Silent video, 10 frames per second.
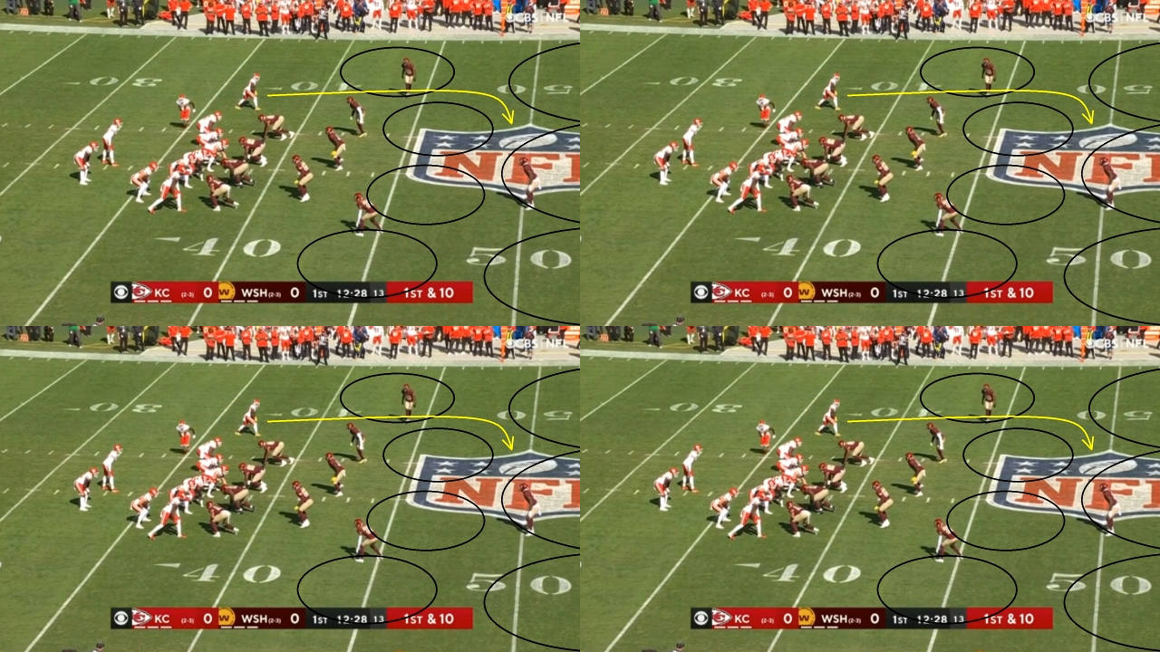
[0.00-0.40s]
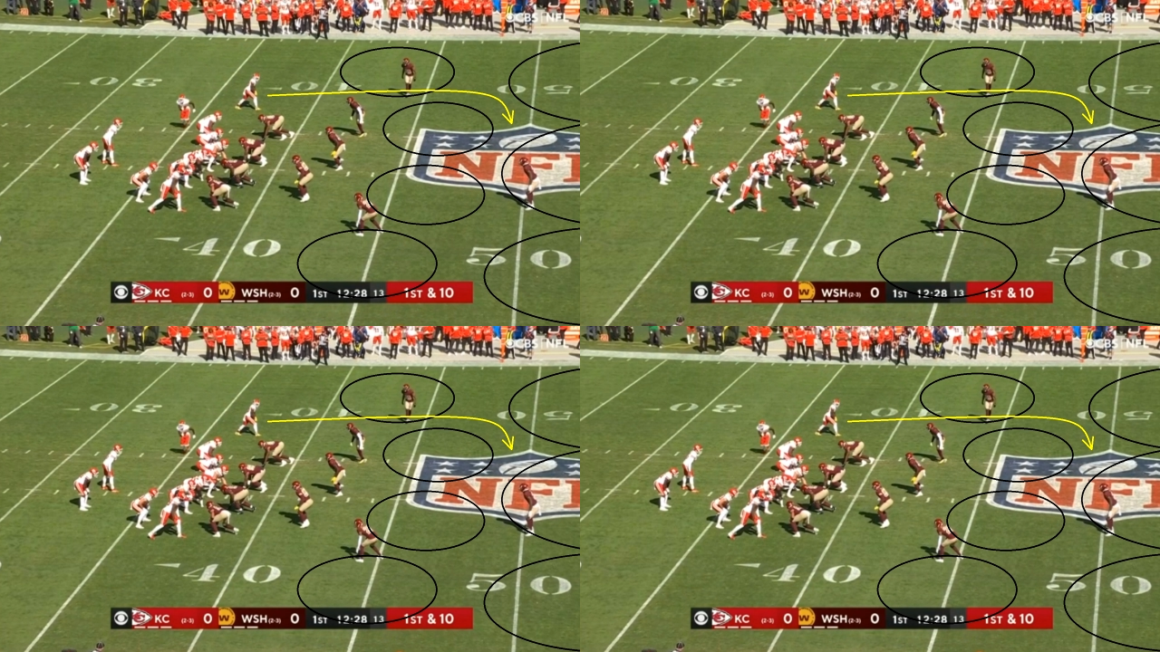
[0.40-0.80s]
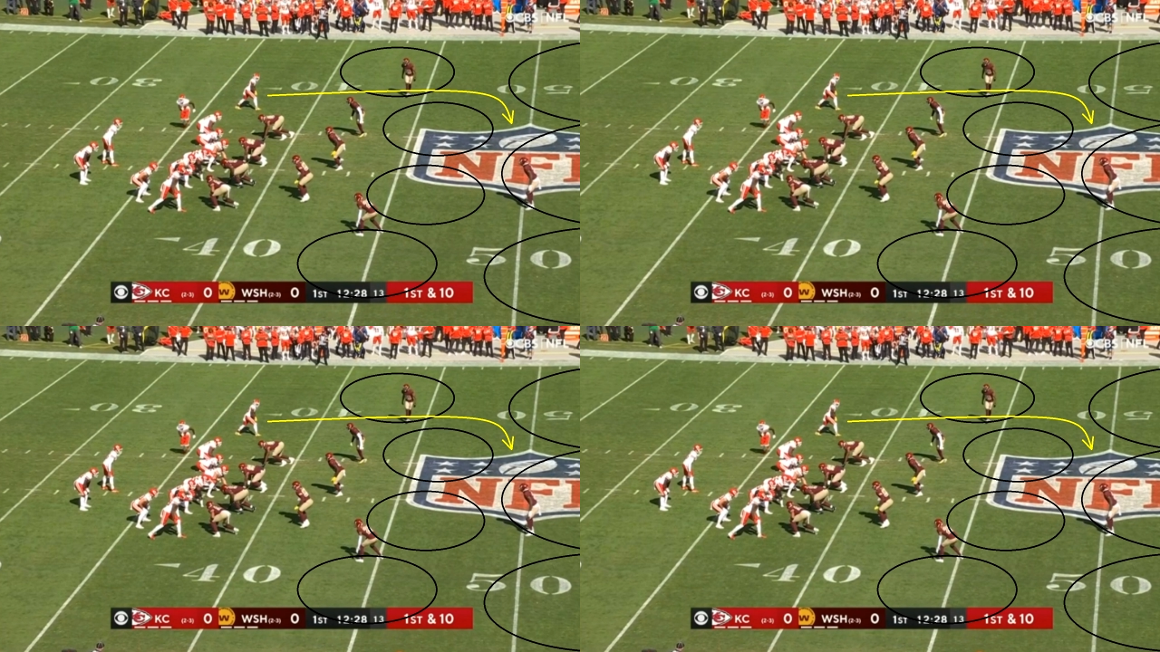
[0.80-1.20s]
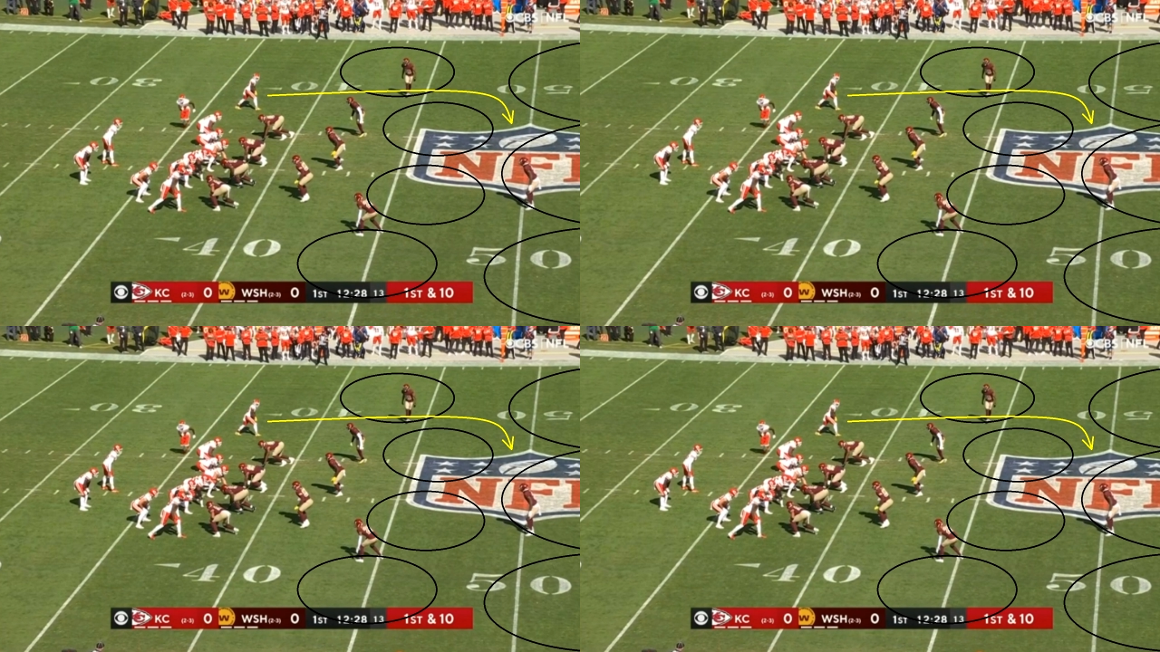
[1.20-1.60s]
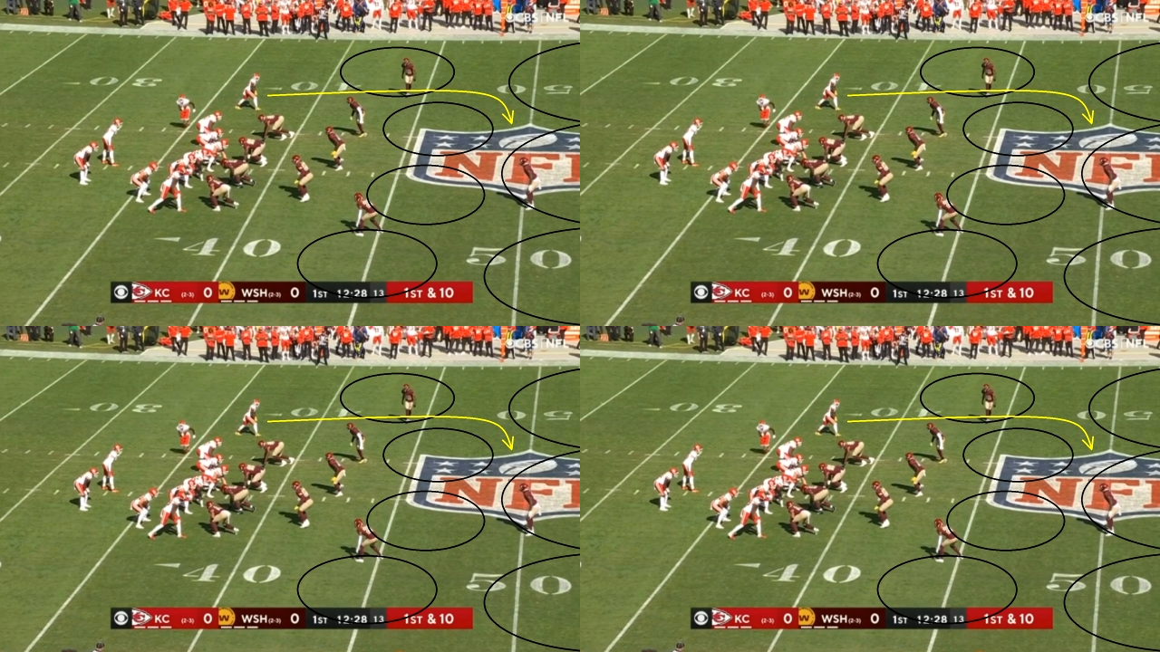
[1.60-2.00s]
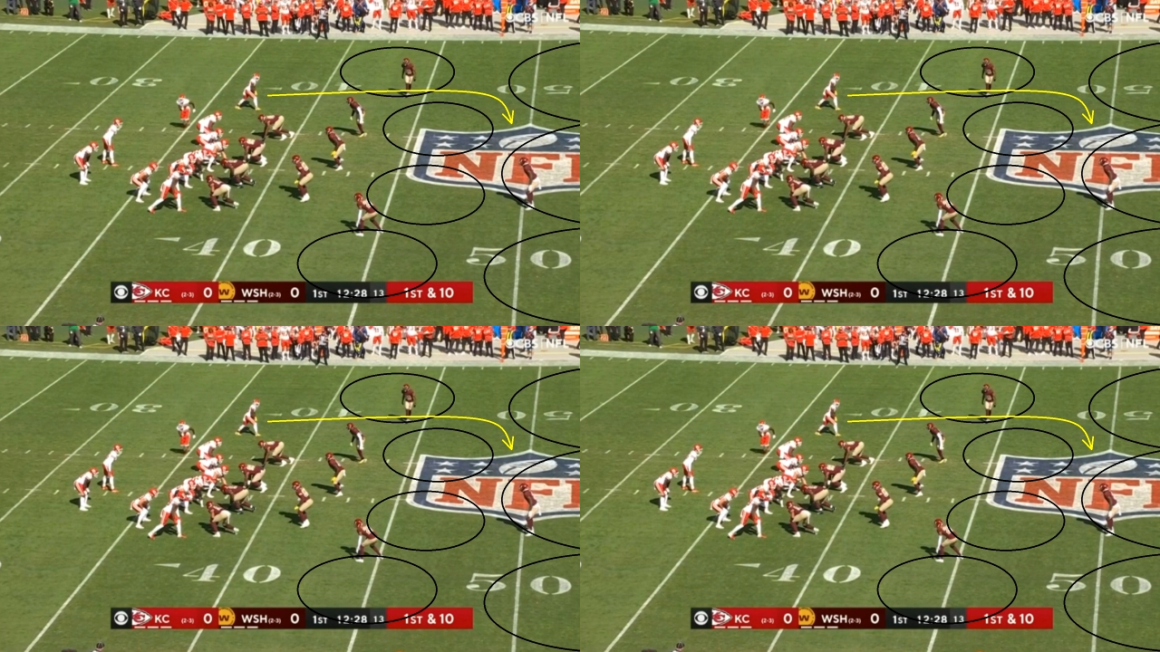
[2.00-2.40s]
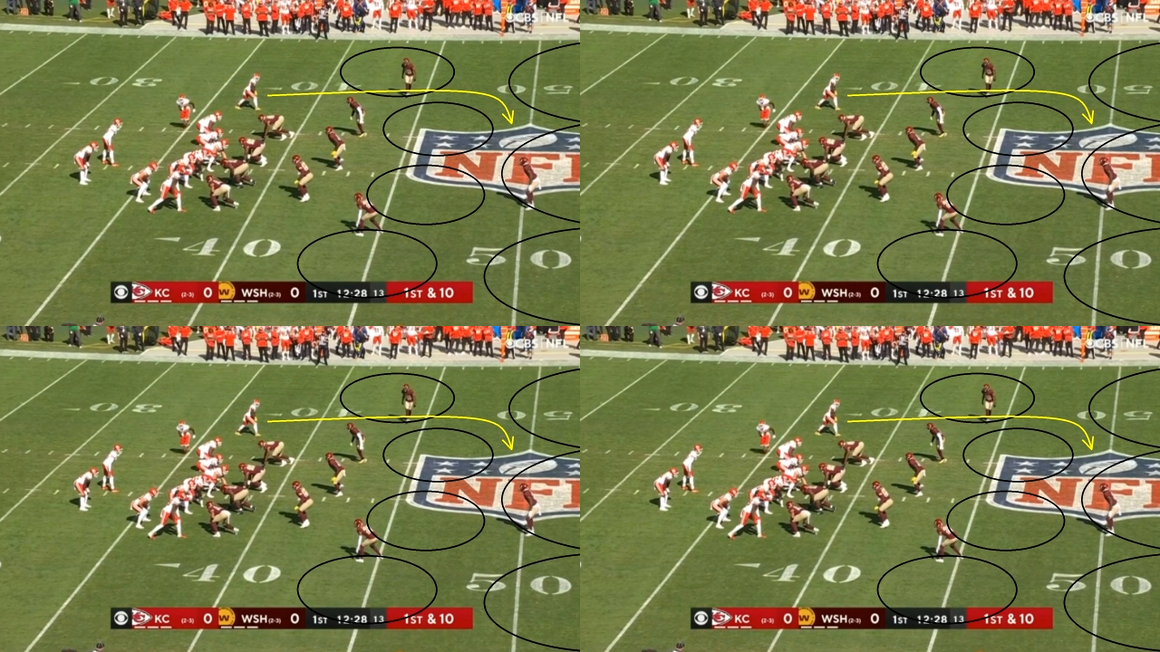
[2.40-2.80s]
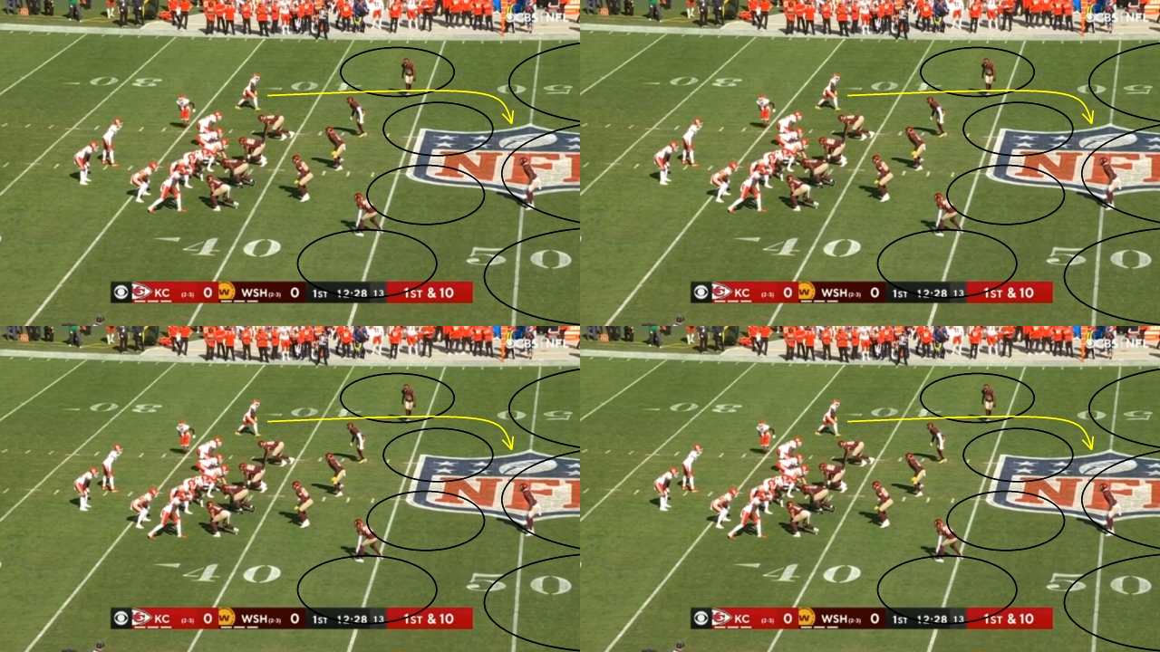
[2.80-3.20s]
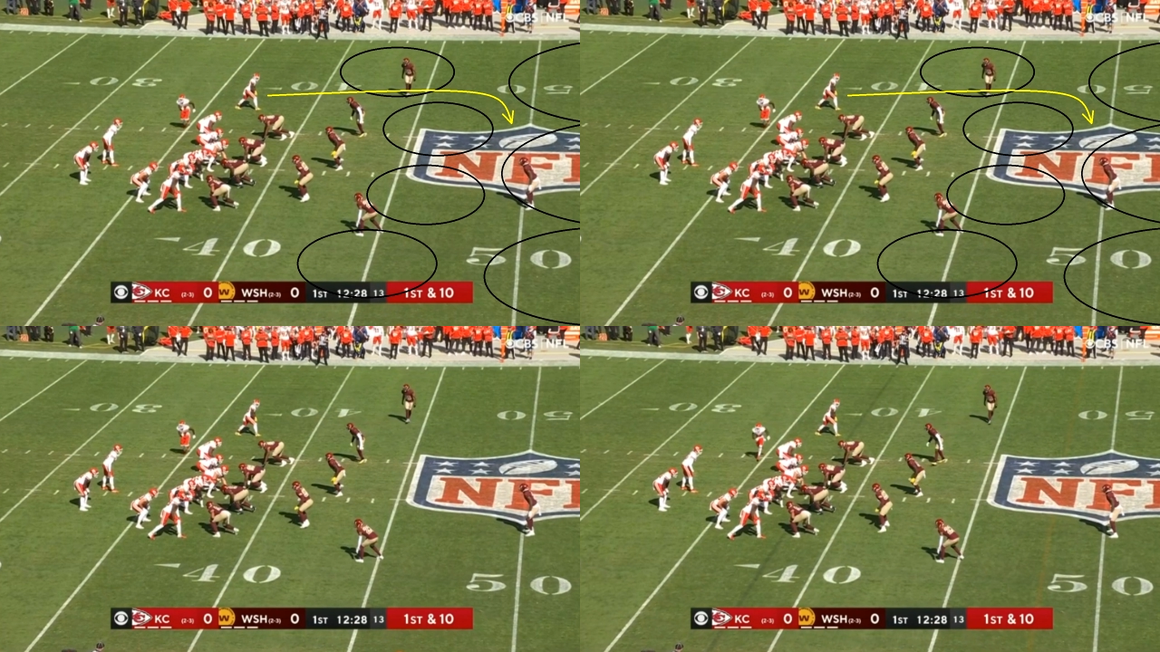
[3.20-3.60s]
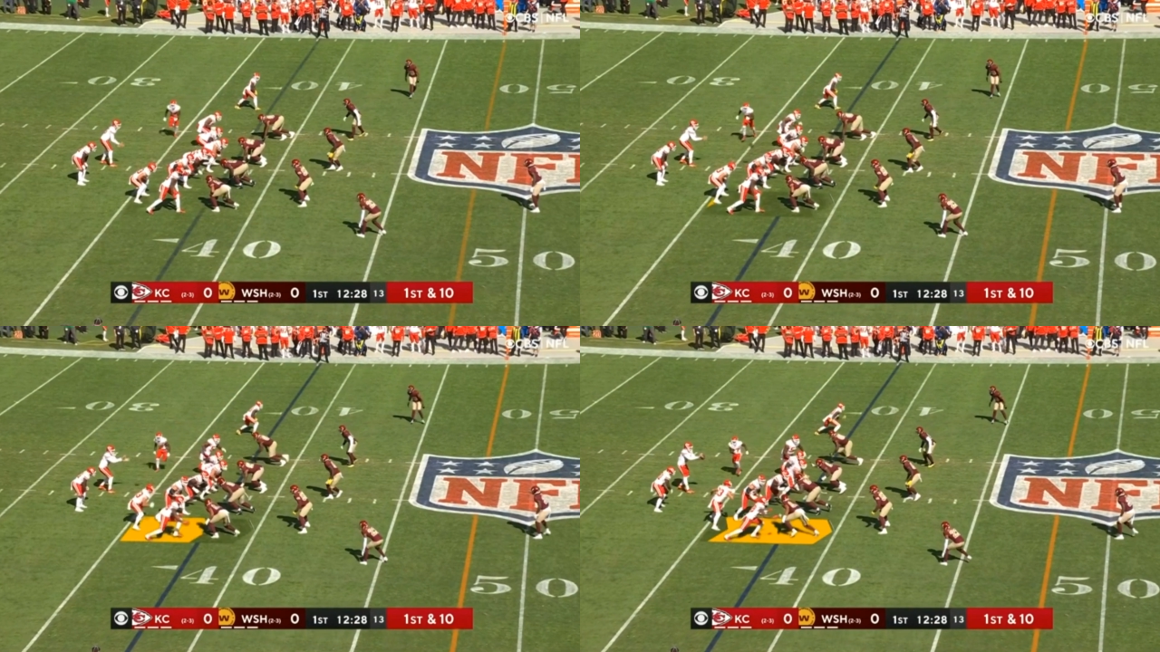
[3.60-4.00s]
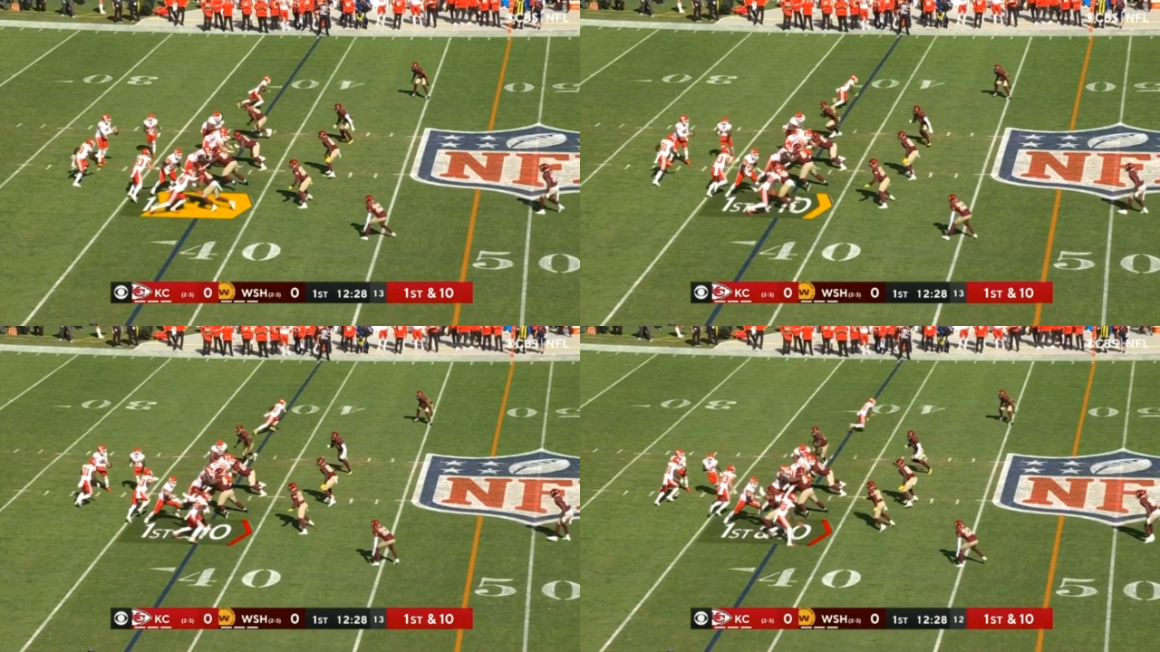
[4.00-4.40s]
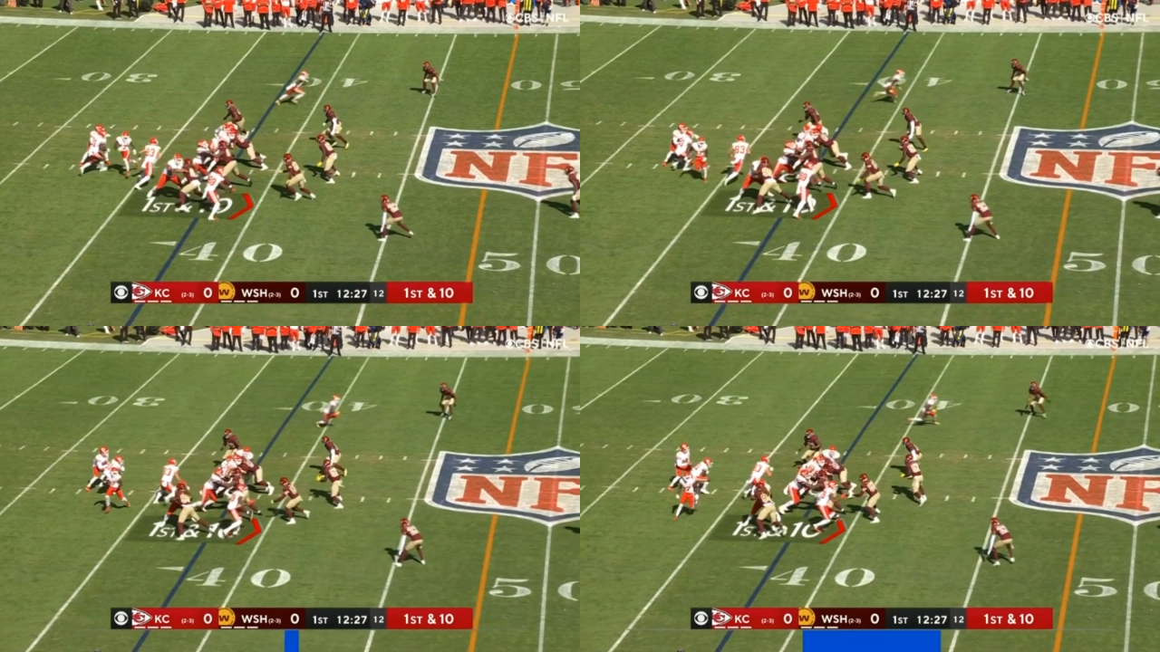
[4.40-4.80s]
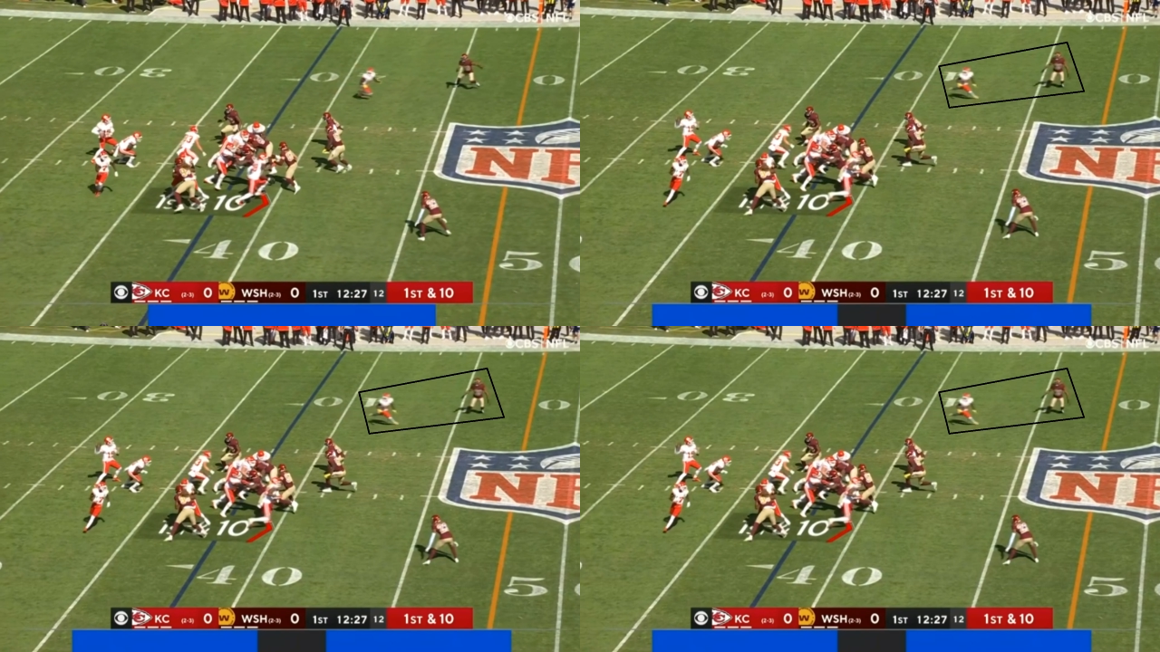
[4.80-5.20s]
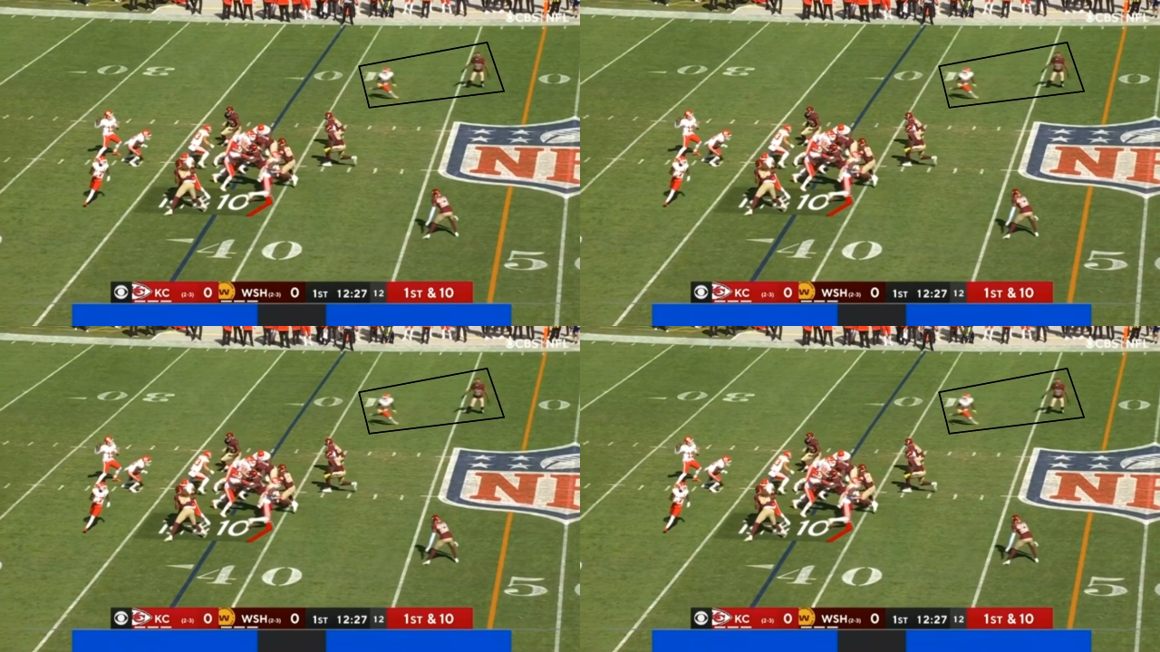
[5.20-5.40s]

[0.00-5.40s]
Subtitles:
[unreadable: no face in view]